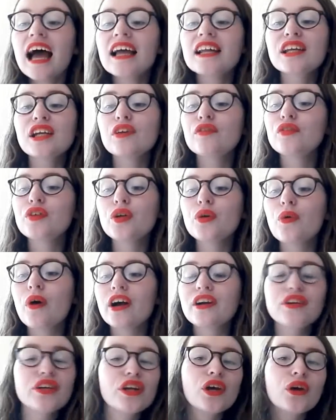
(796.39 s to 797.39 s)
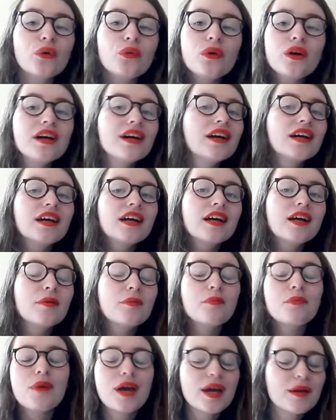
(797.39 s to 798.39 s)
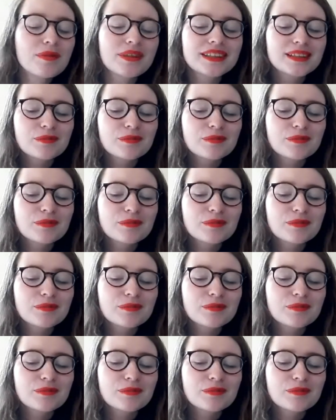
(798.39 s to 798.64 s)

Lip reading: And if you are new, maybe